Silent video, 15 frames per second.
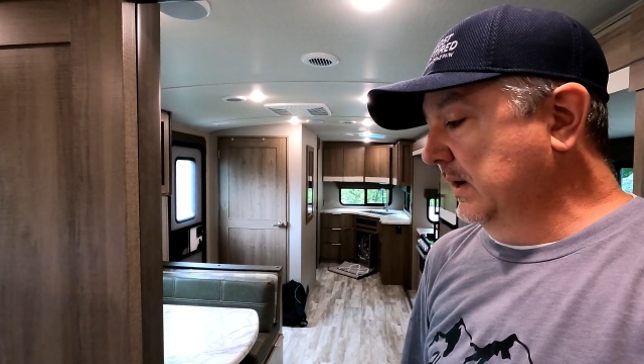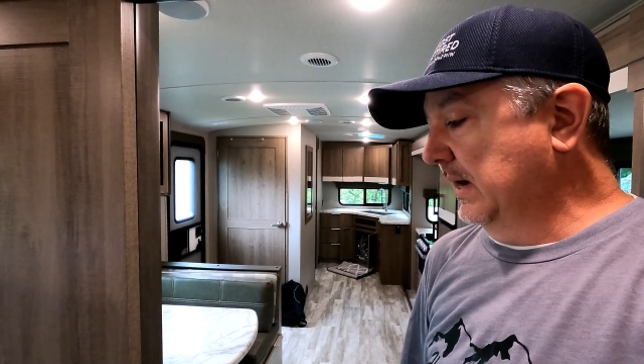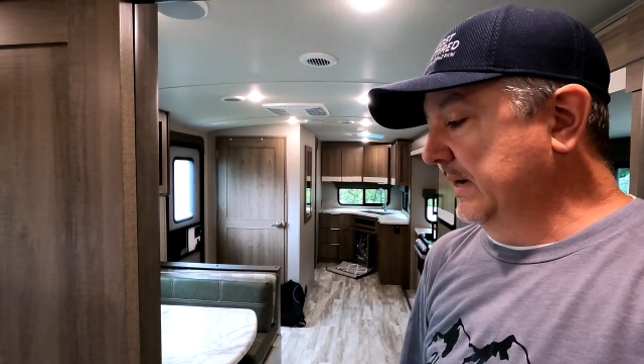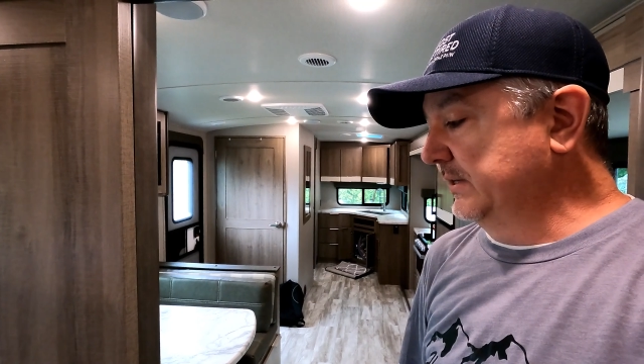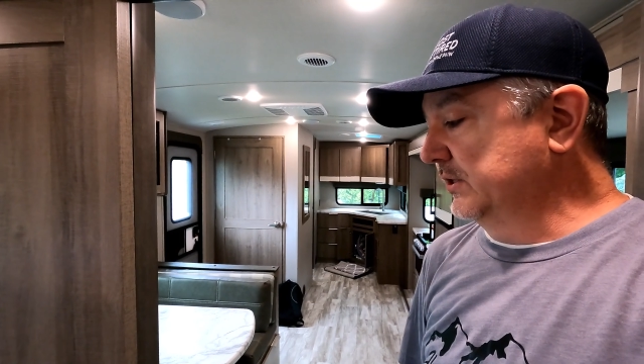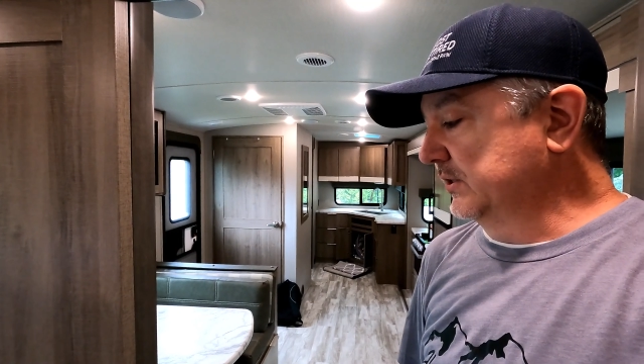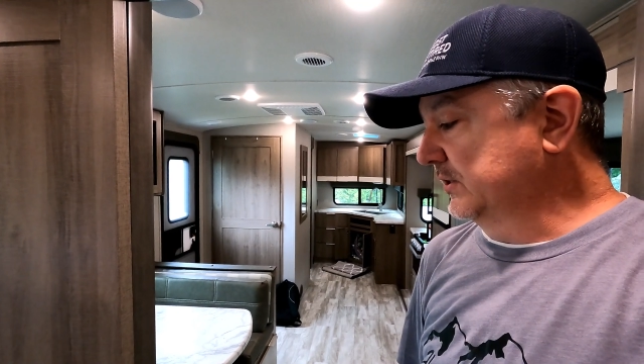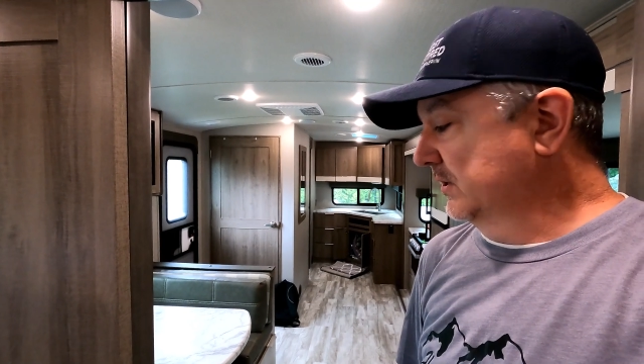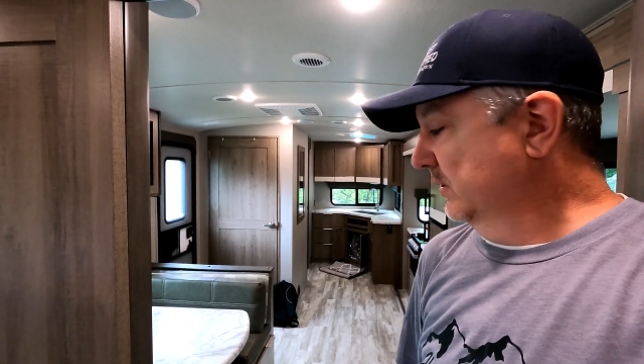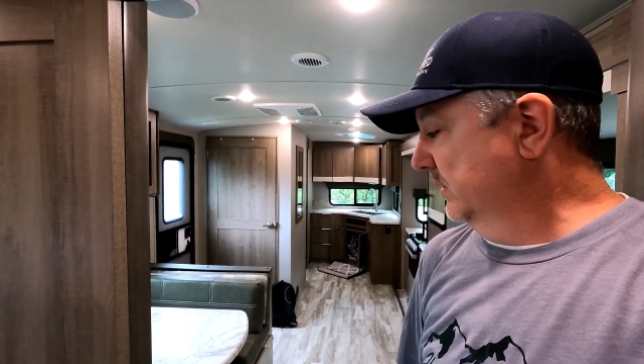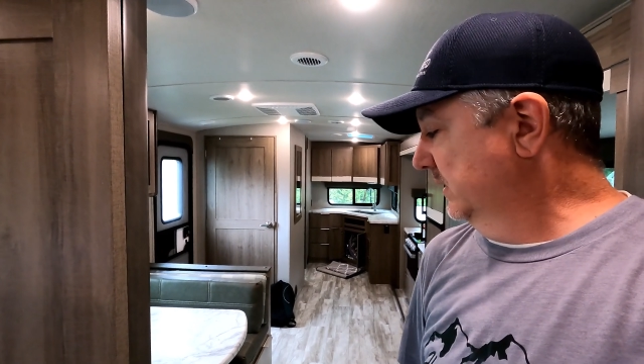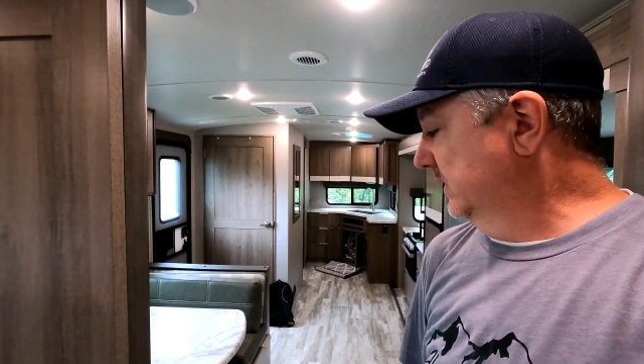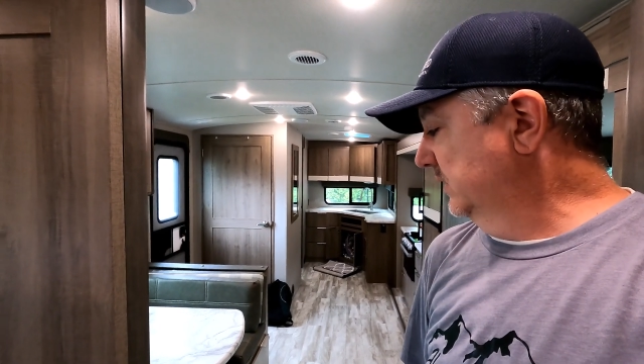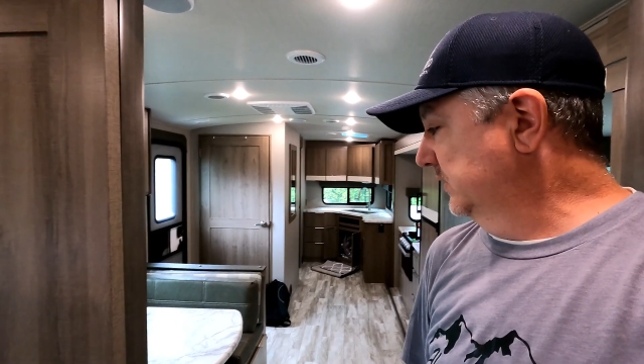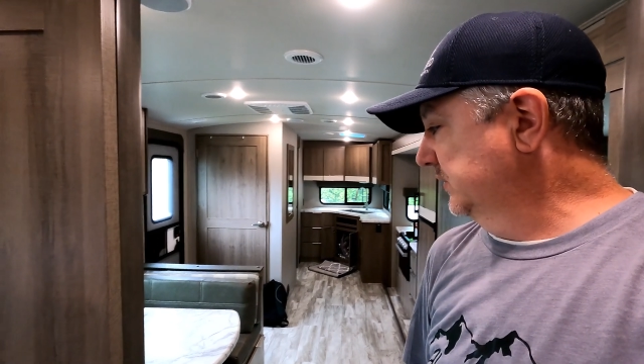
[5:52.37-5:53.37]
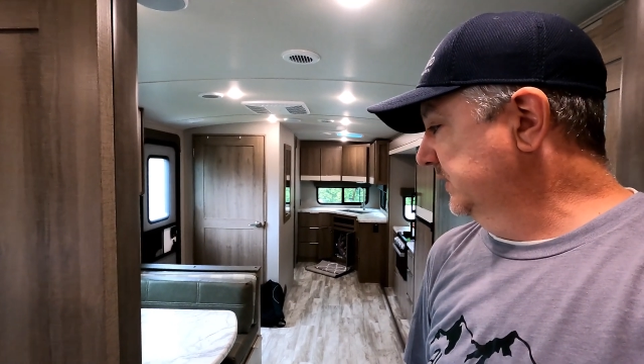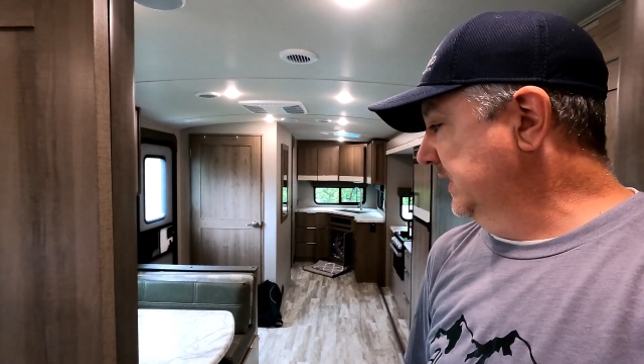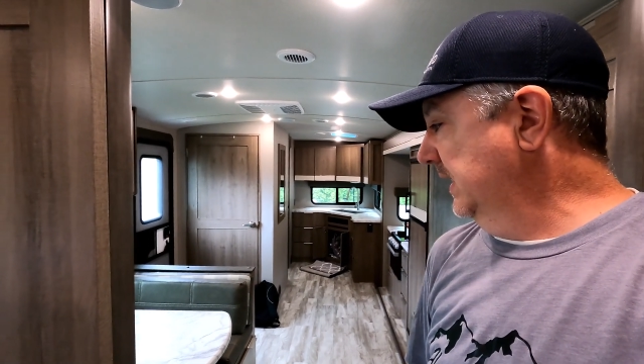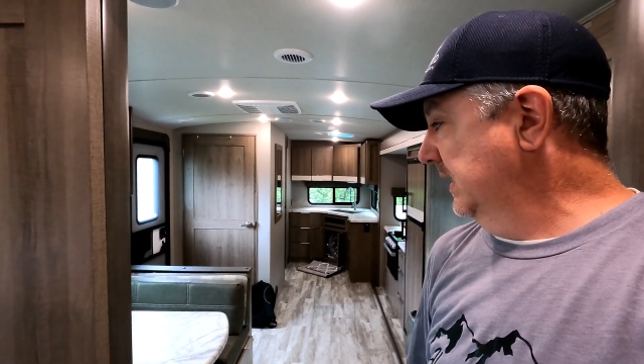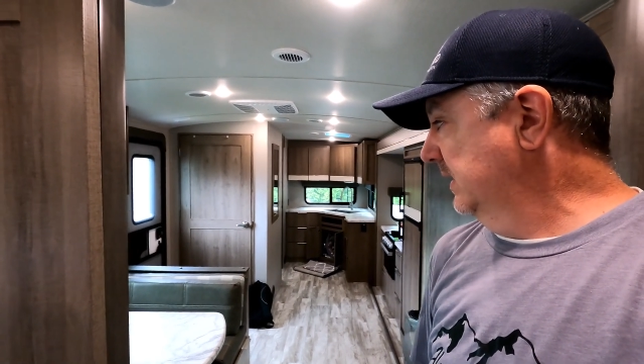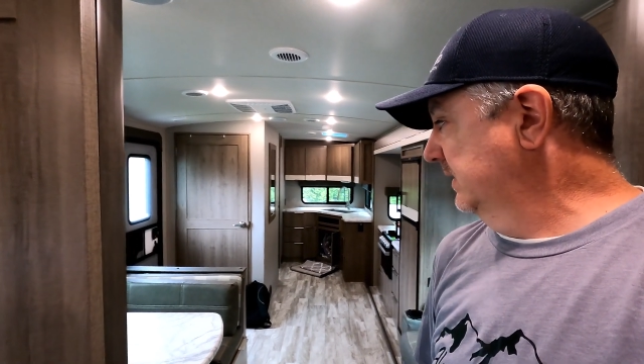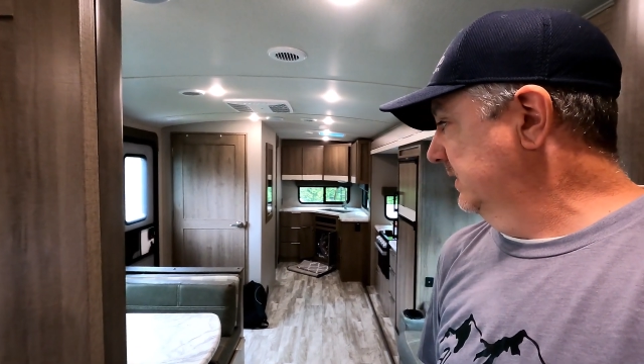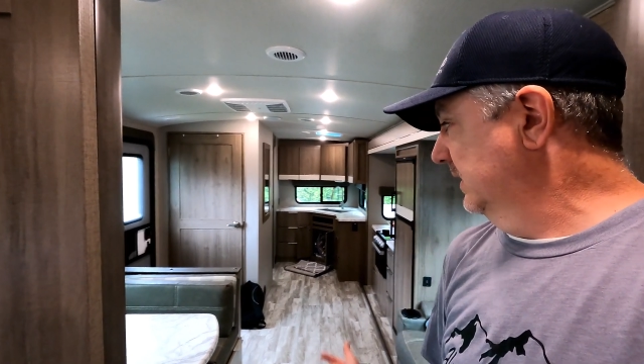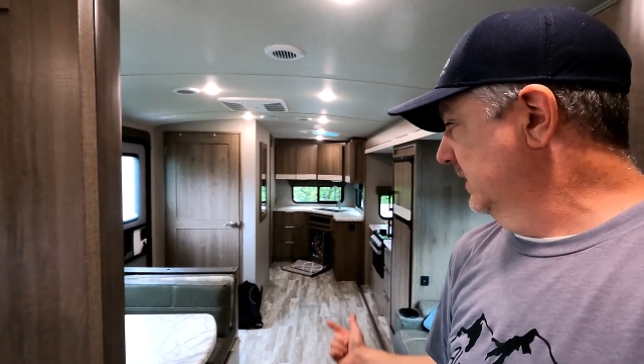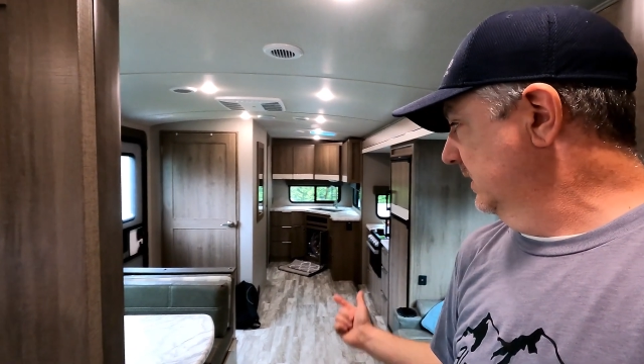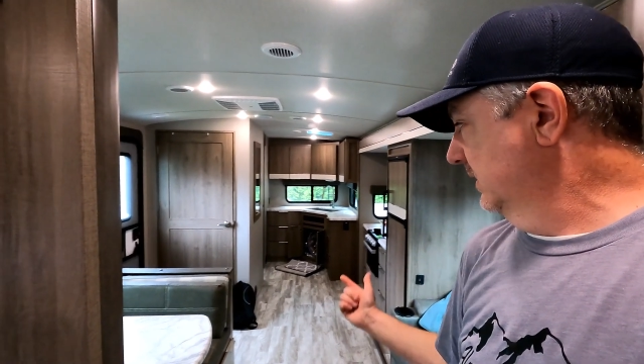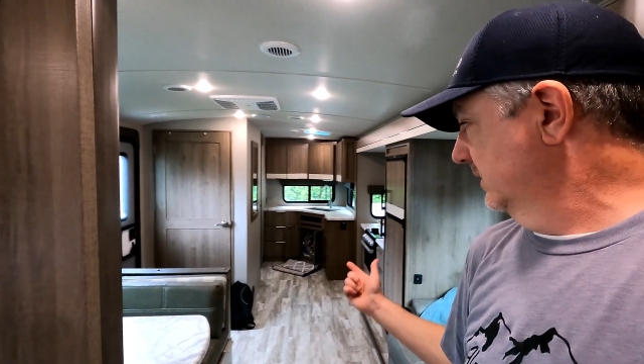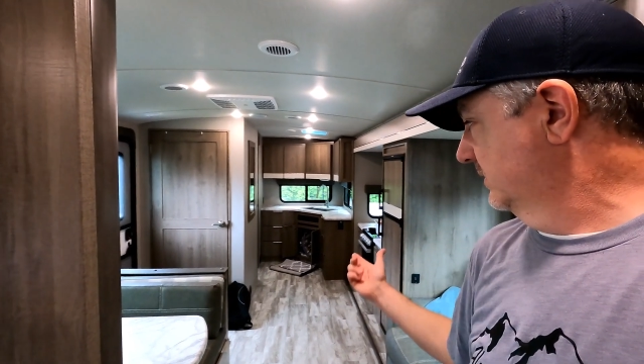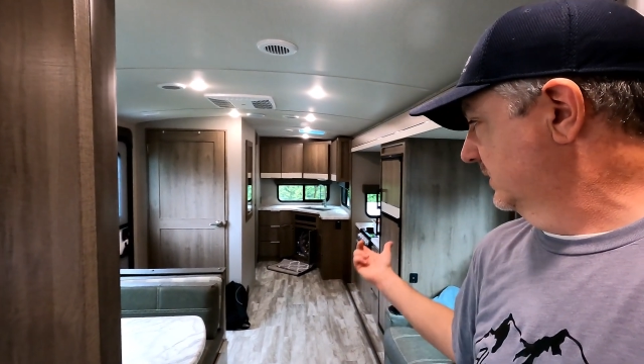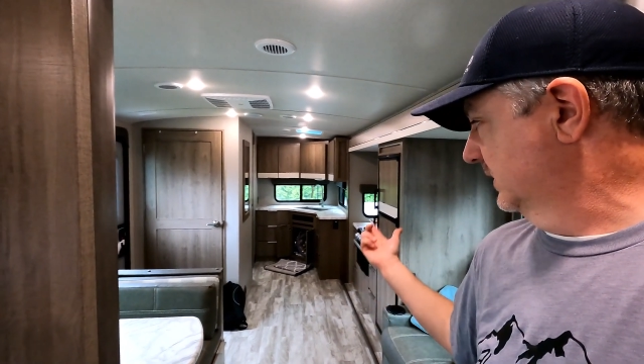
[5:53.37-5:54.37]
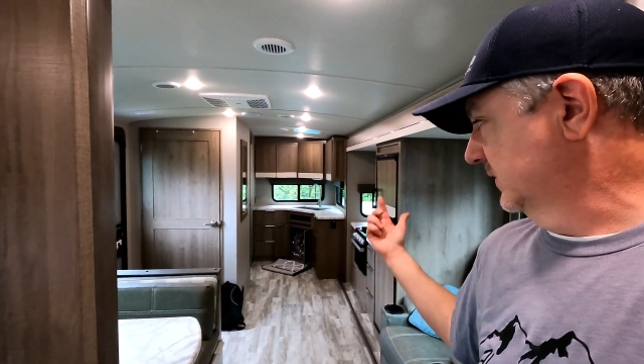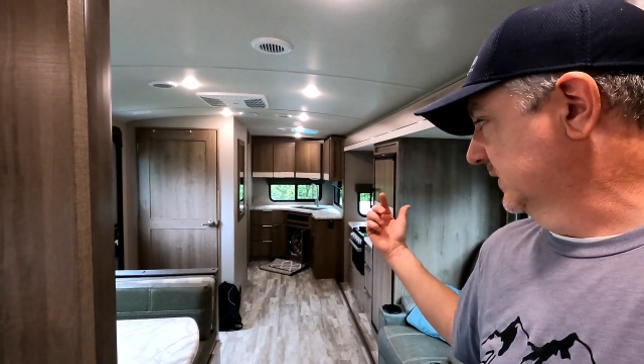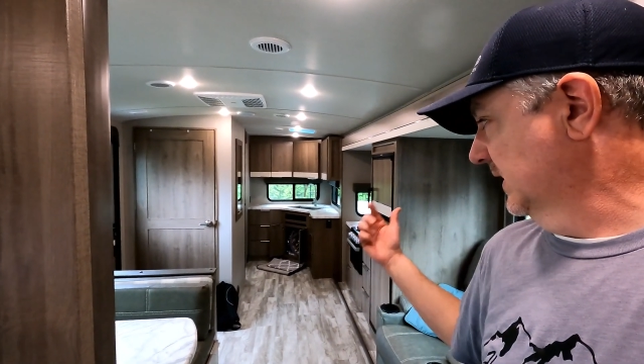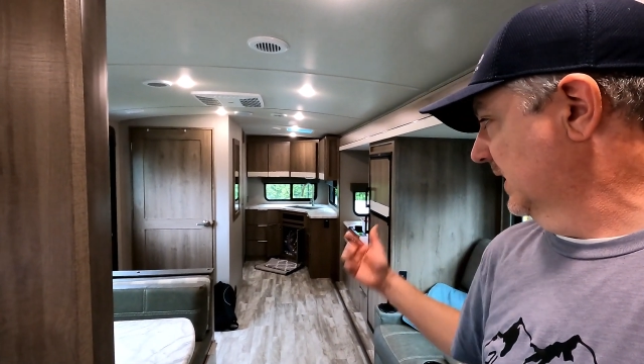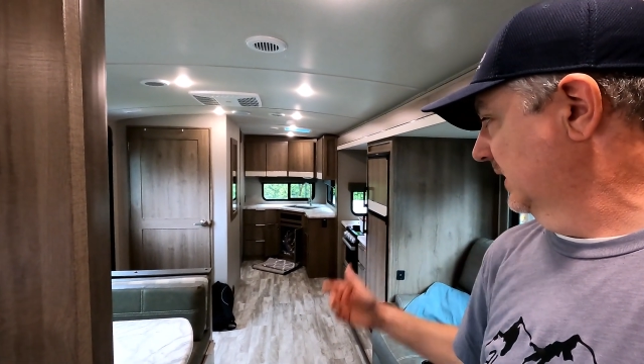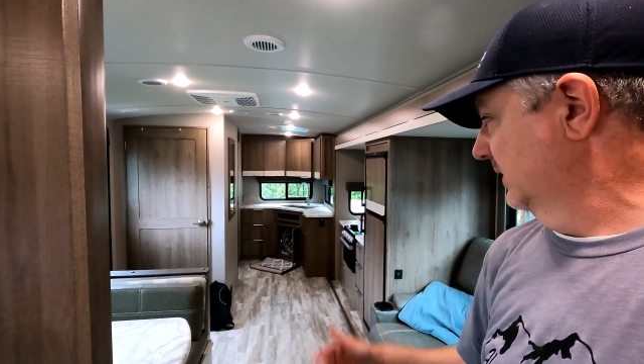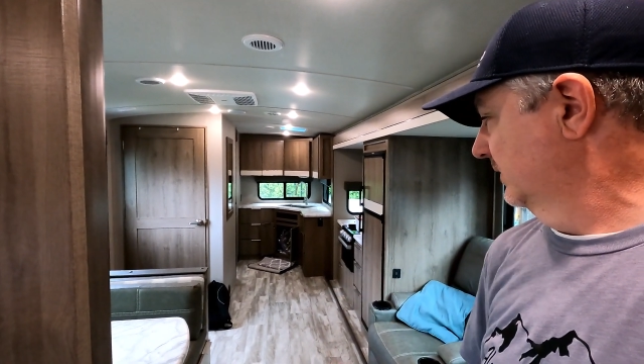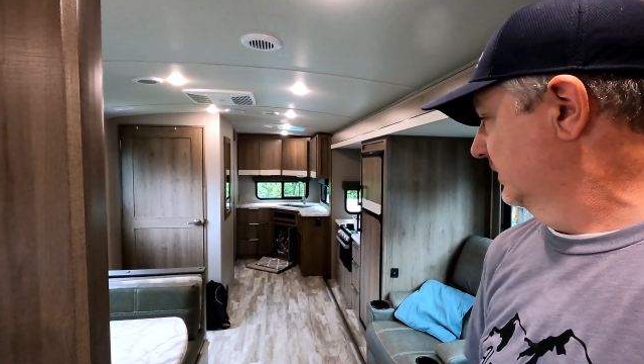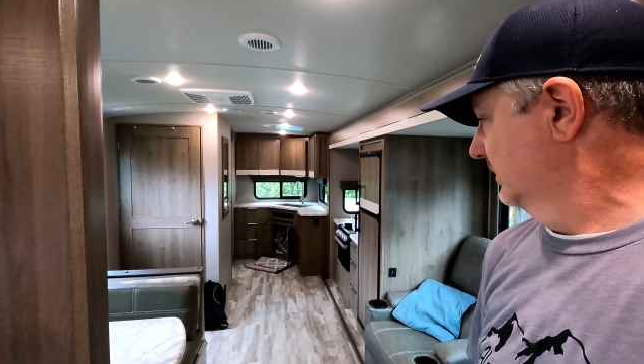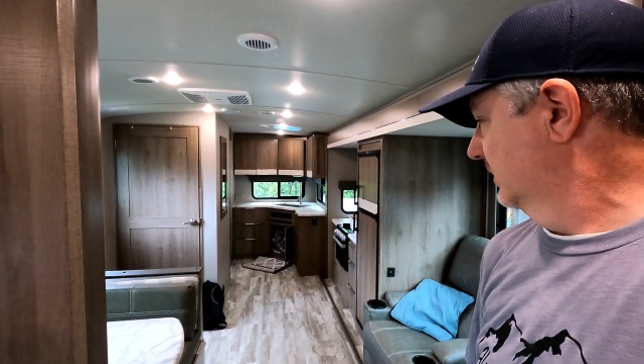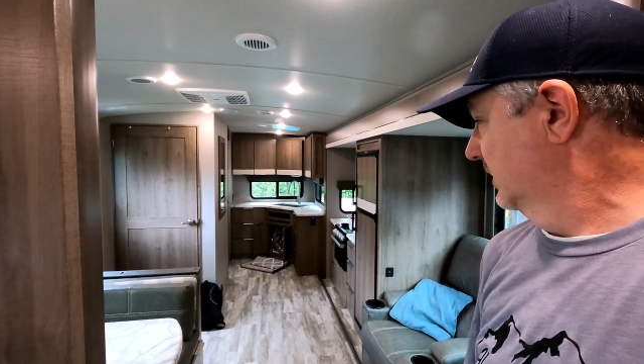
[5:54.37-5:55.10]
I just don't understand the design